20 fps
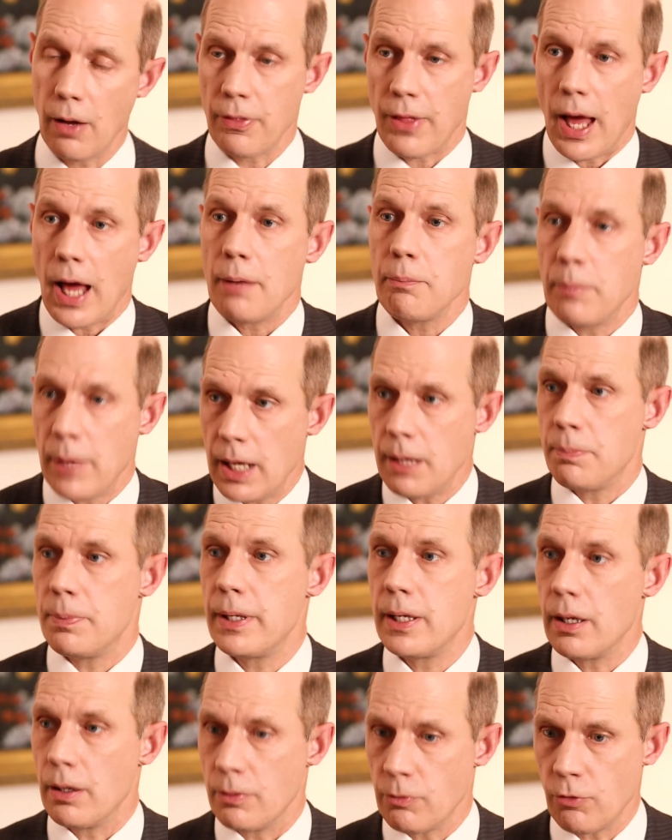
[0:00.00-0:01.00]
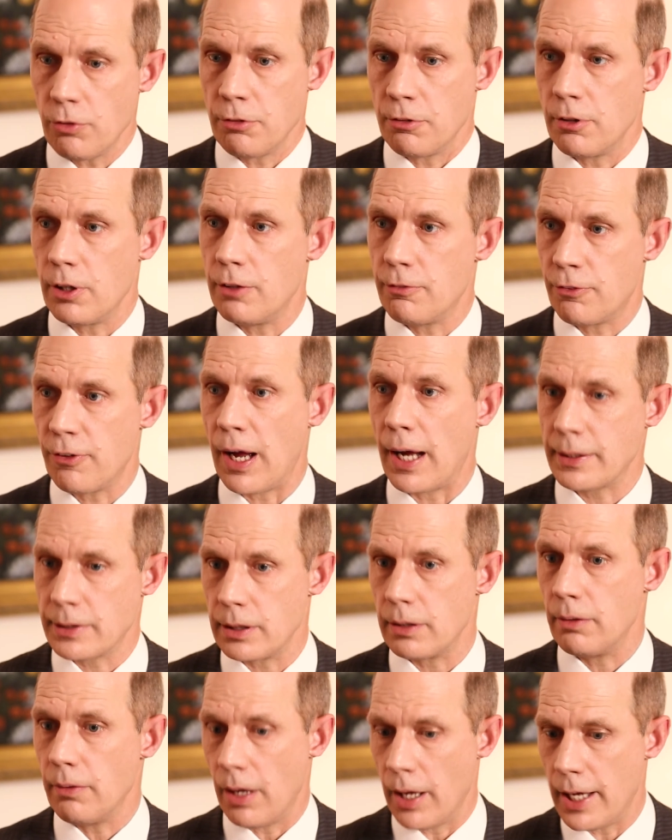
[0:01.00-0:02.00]
that may be, in fact,
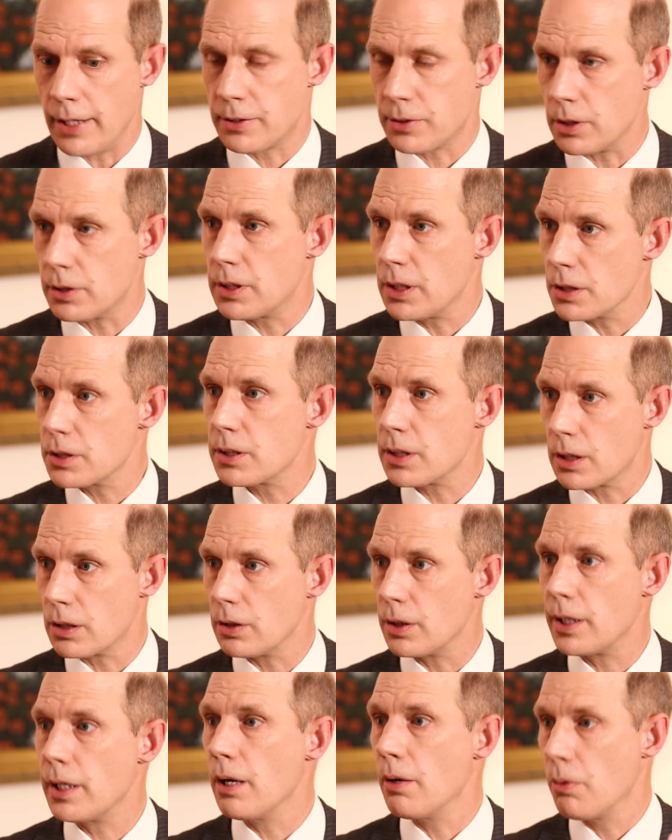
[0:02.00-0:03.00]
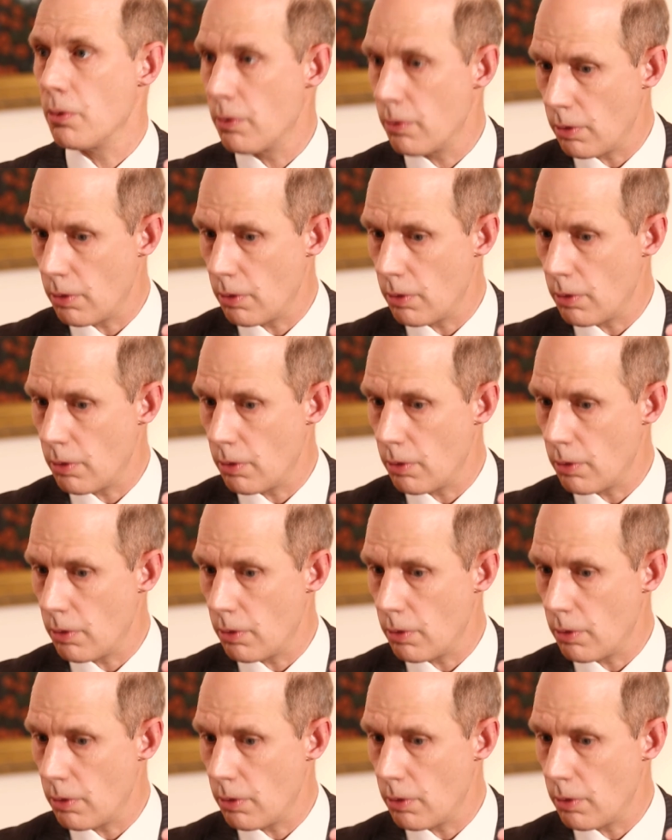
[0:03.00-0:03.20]
a statistically